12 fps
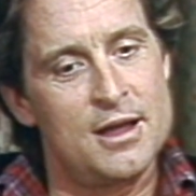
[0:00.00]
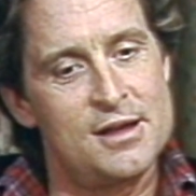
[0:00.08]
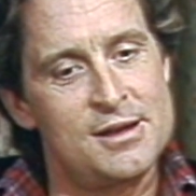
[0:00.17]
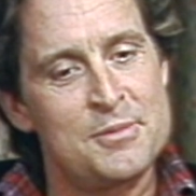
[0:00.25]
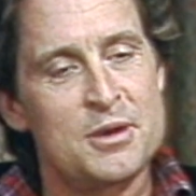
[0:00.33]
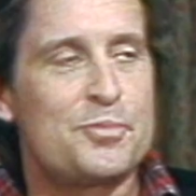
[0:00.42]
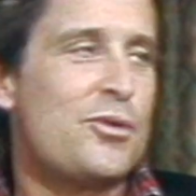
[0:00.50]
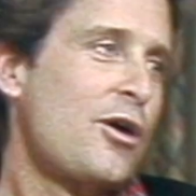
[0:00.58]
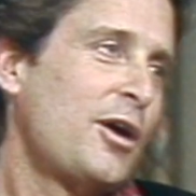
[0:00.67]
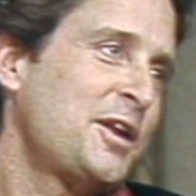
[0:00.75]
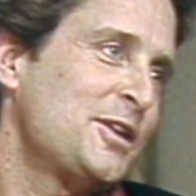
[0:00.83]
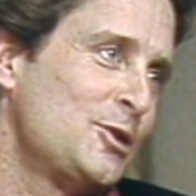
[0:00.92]
going to
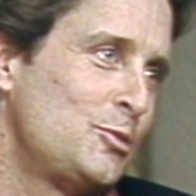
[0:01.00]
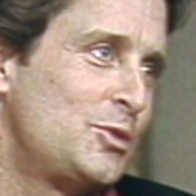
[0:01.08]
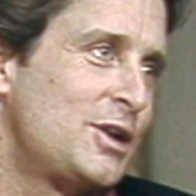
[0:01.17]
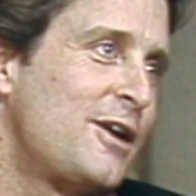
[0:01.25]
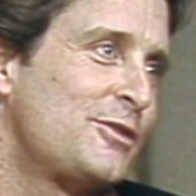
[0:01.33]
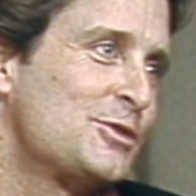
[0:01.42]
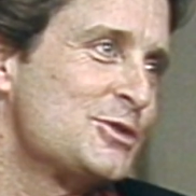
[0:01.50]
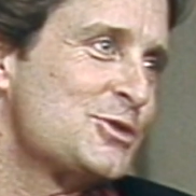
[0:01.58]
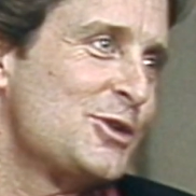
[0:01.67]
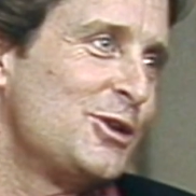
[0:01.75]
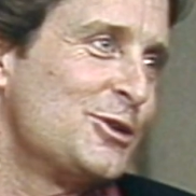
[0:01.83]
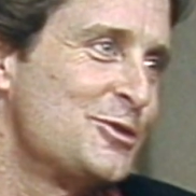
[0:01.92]
party a little bit after it's
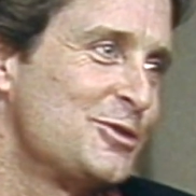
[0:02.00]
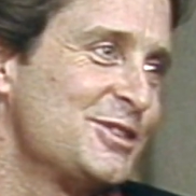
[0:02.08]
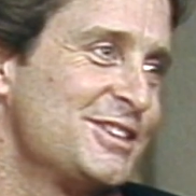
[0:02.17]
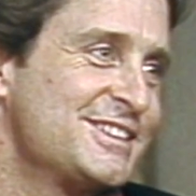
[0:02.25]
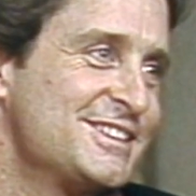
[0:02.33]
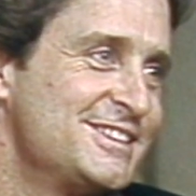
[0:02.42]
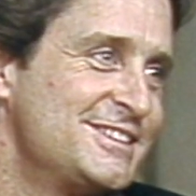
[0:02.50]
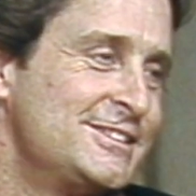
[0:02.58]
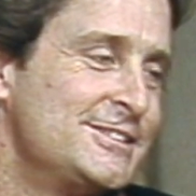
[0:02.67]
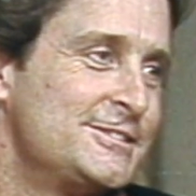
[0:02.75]
all over. How well do you